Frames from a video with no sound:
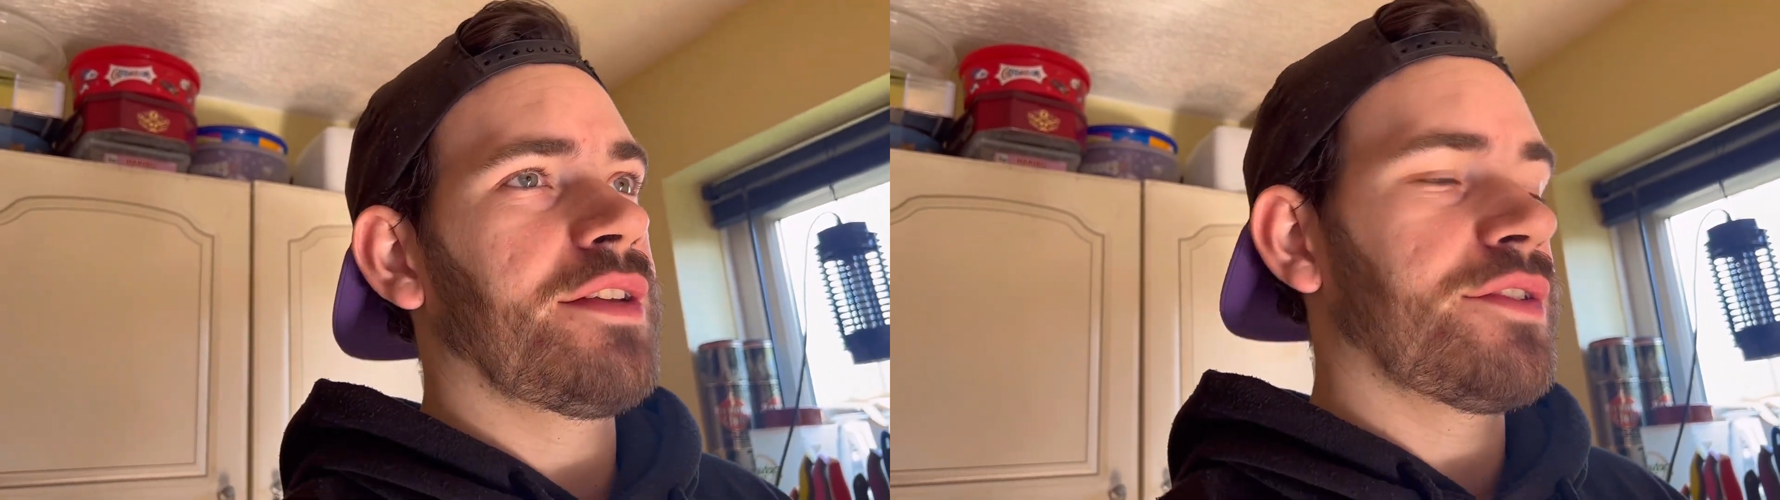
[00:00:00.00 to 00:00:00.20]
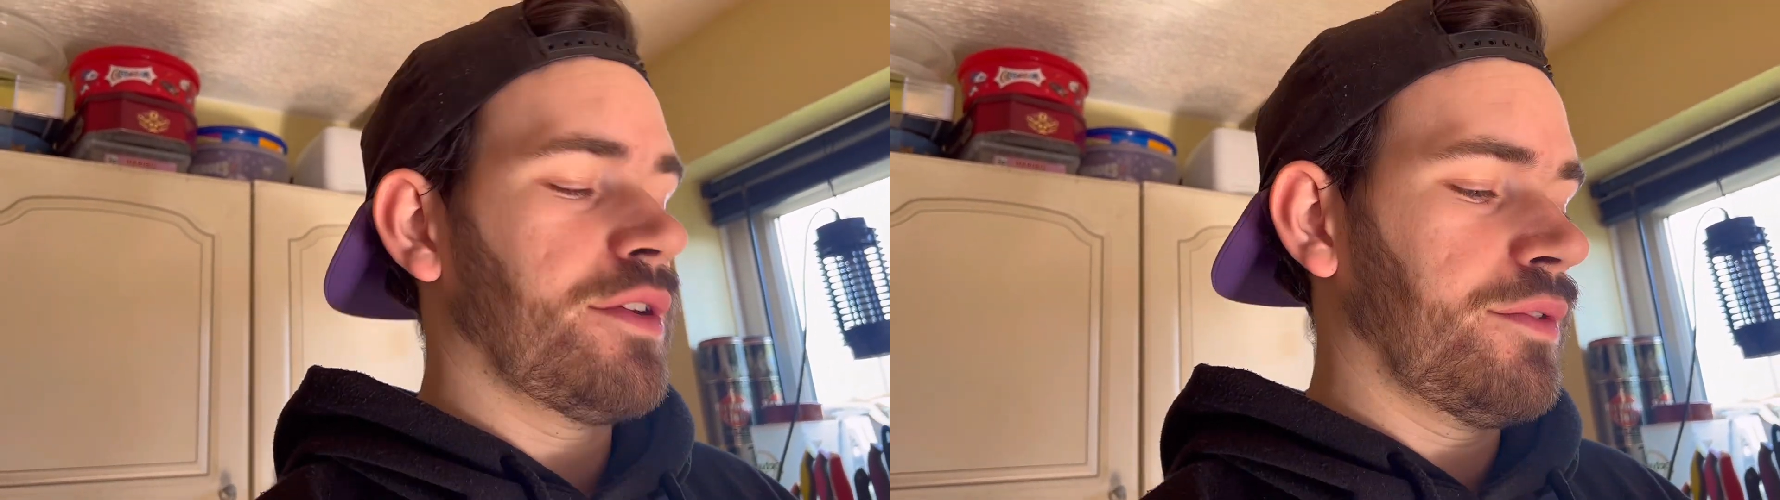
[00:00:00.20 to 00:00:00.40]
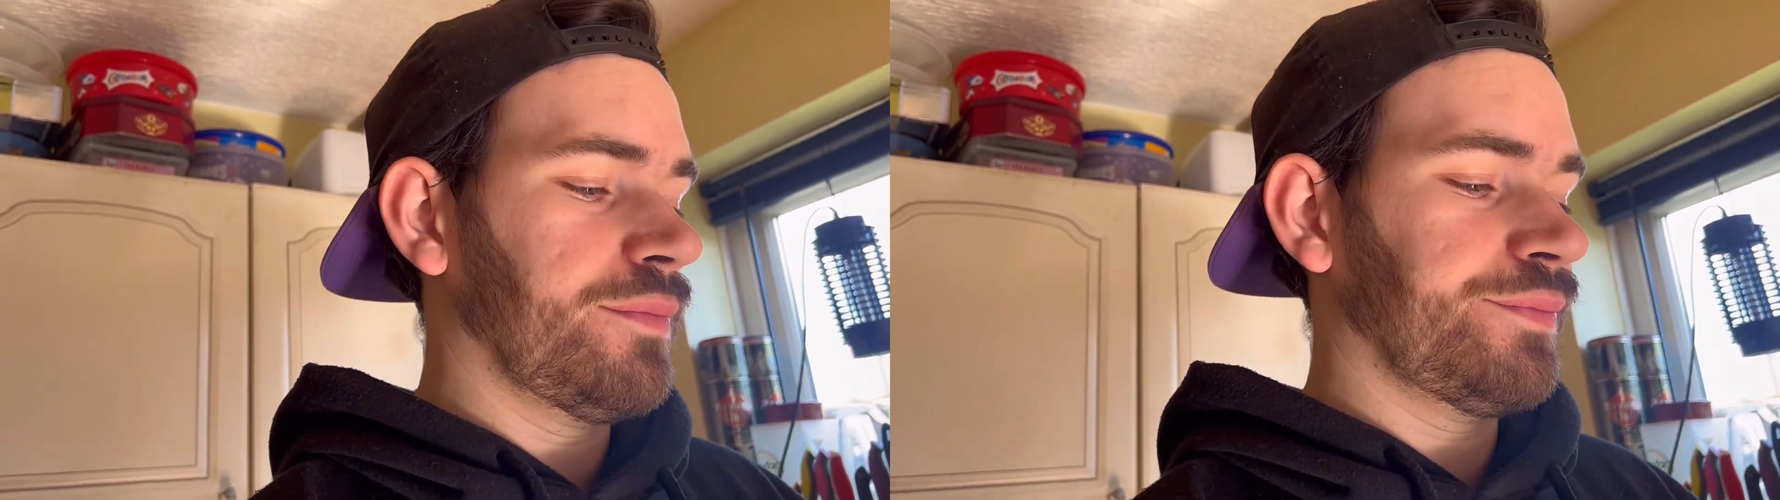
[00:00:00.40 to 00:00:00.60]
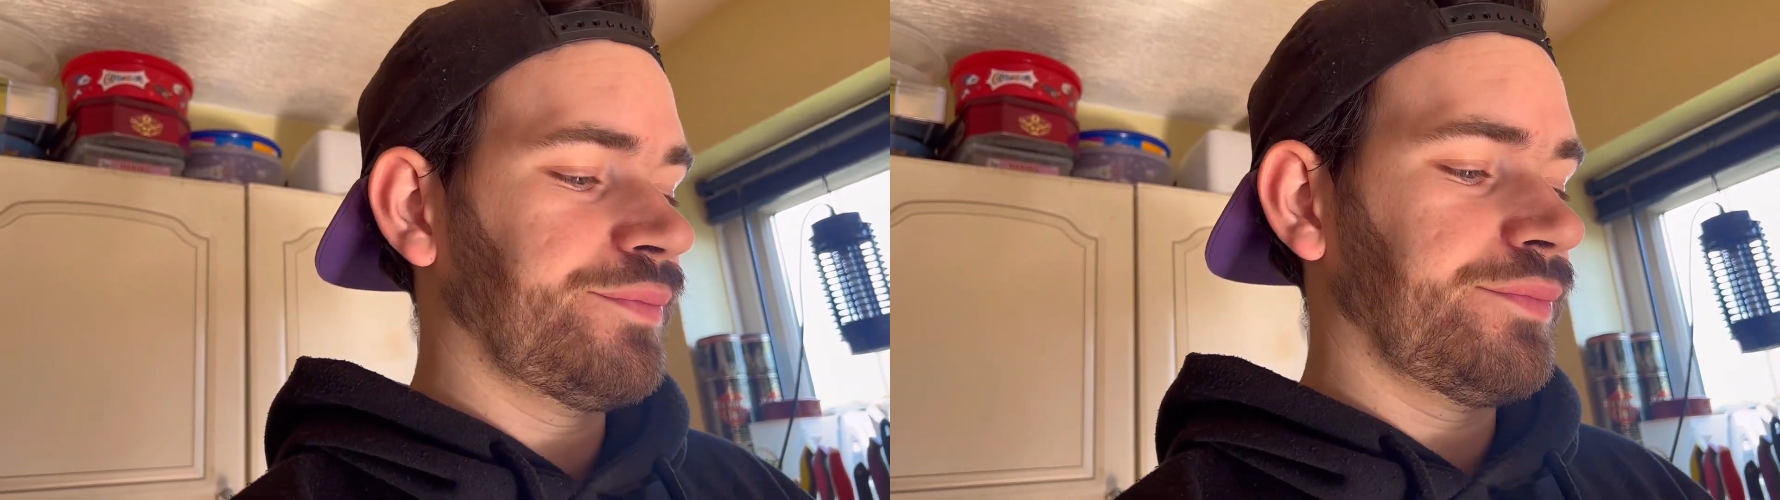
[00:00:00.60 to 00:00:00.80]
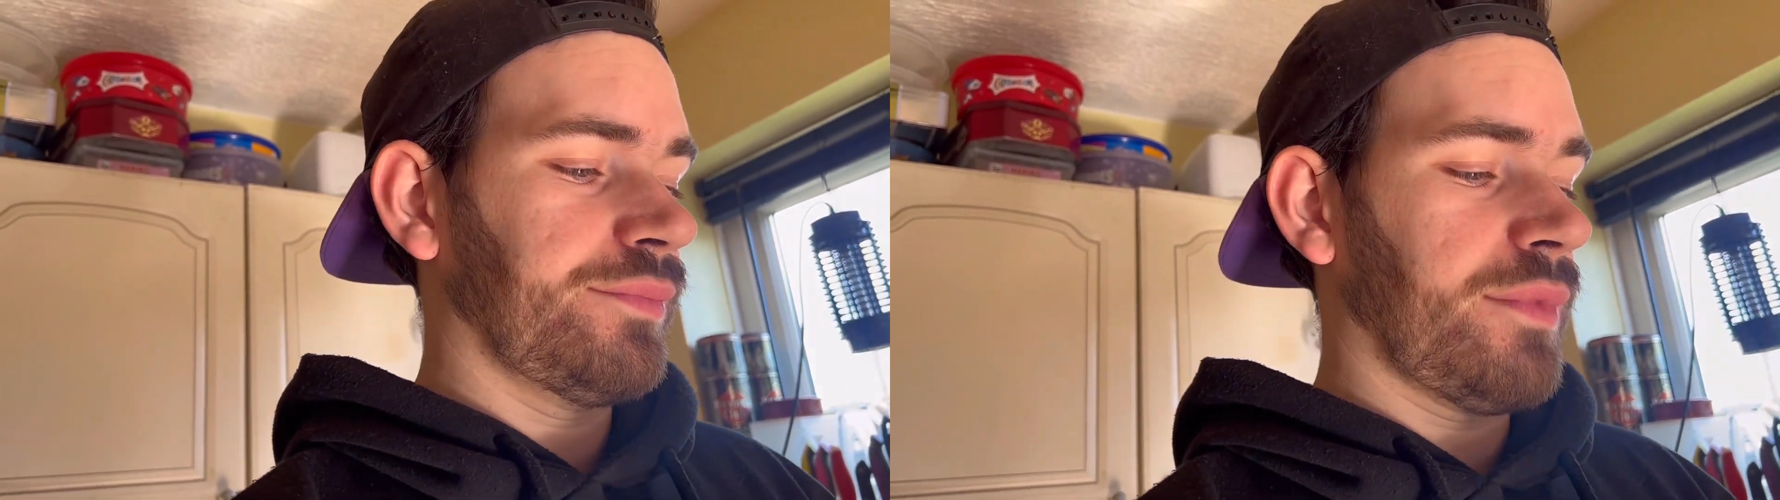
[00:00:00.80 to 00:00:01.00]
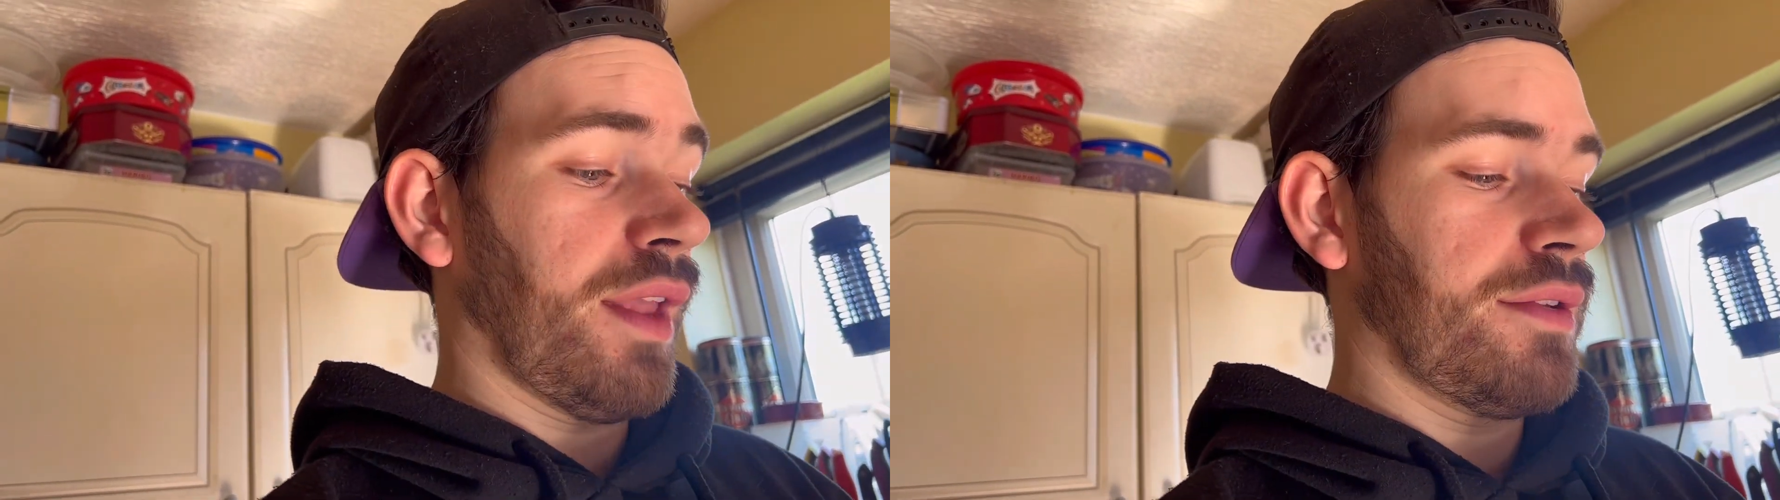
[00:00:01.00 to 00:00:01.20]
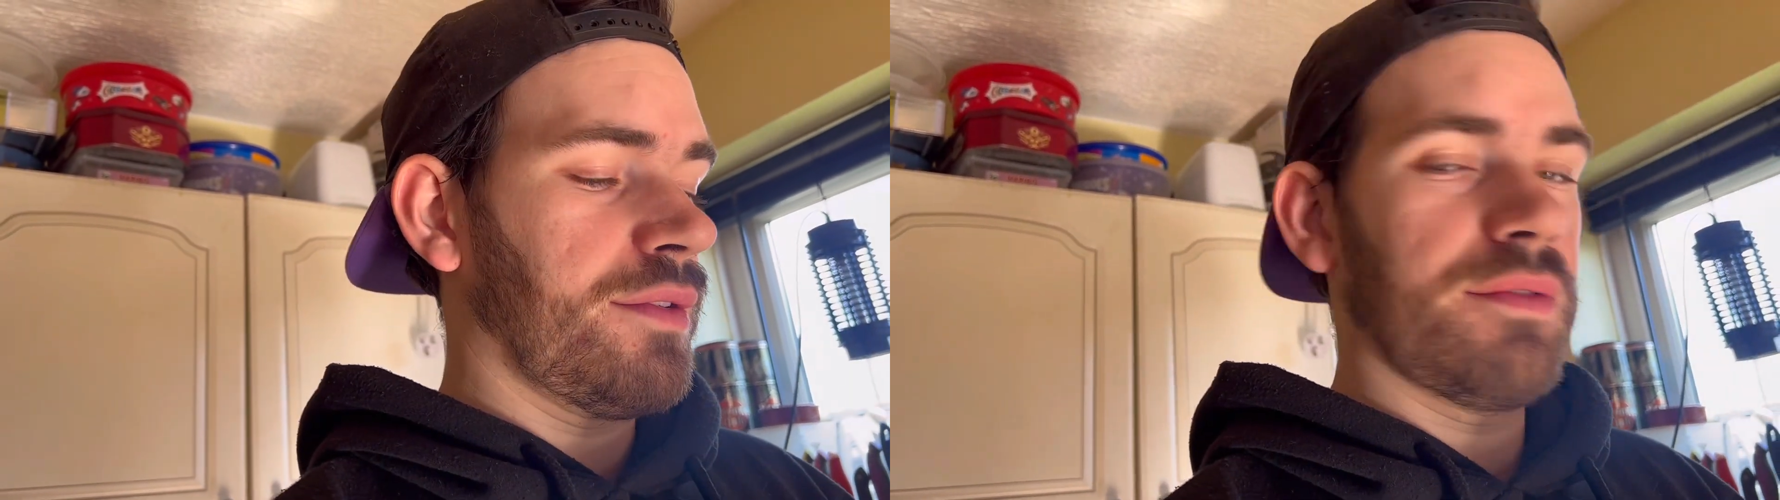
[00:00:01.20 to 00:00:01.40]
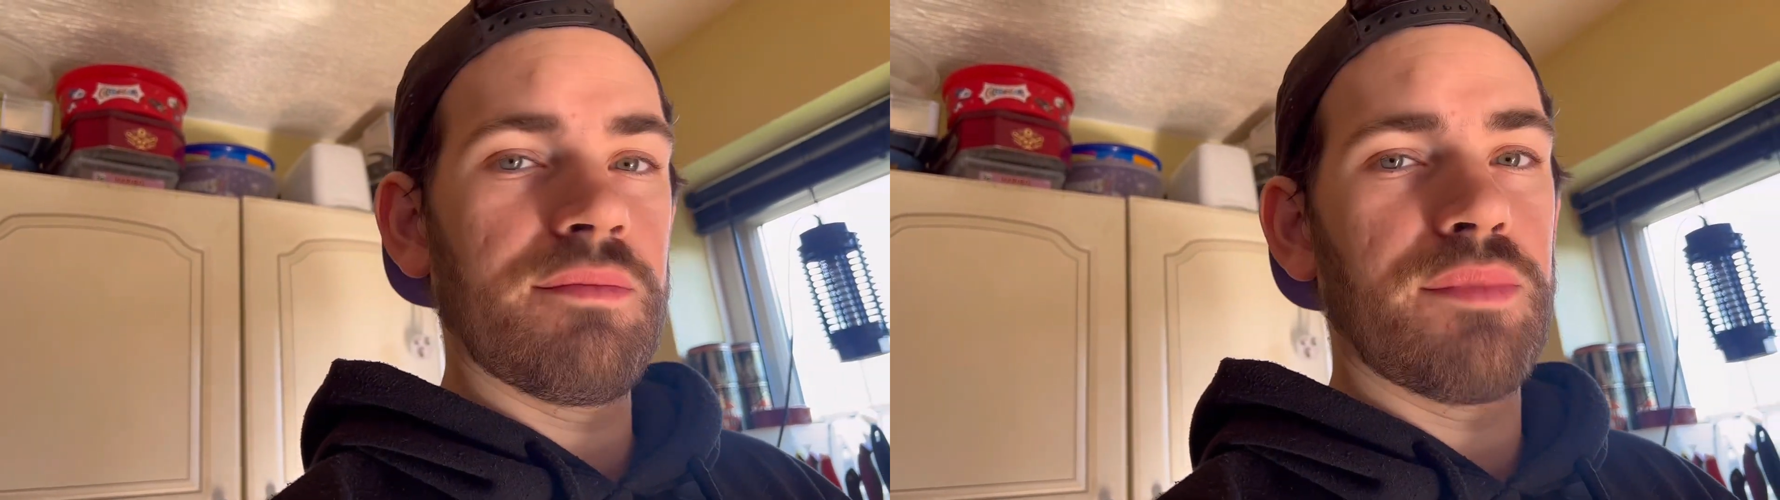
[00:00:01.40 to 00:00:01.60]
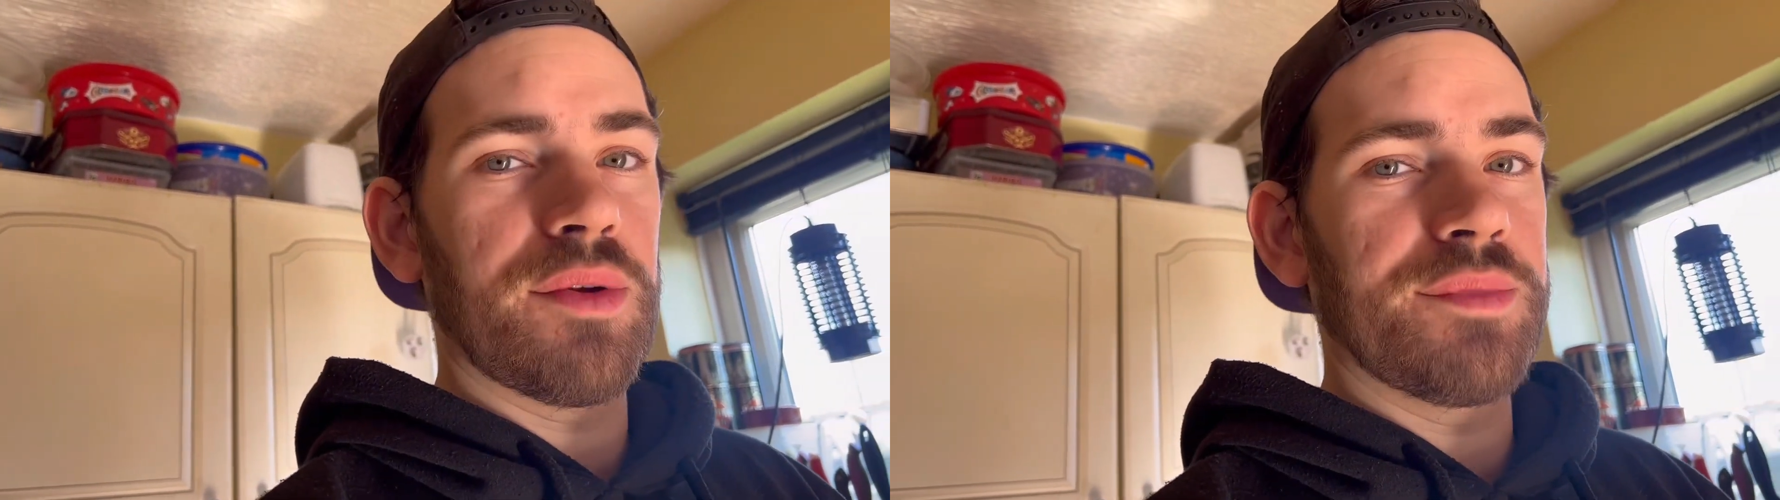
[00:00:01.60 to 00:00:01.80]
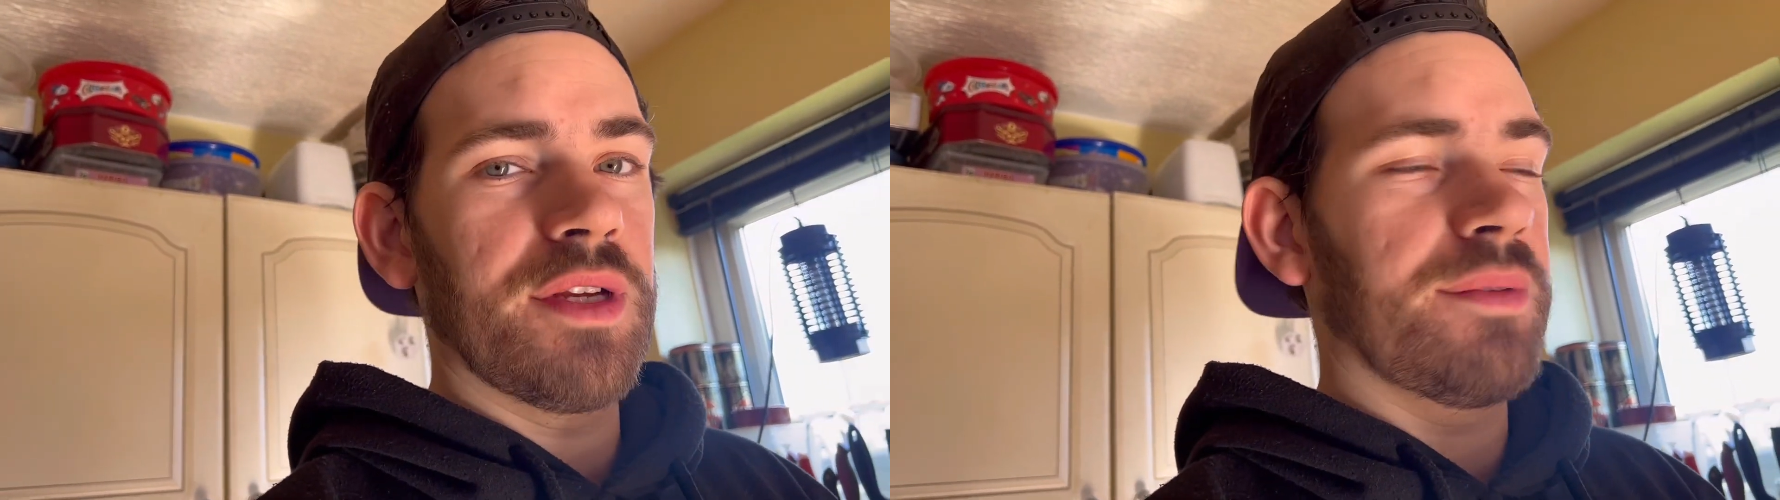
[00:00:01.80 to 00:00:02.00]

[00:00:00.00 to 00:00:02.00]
So, bottoms up.